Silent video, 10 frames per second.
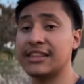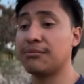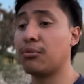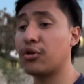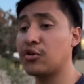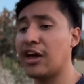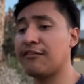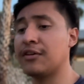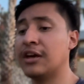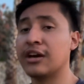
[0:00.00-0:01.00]
the more you
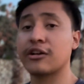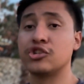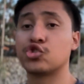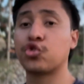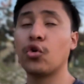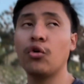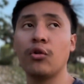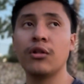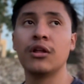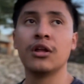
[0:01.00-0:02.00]
have control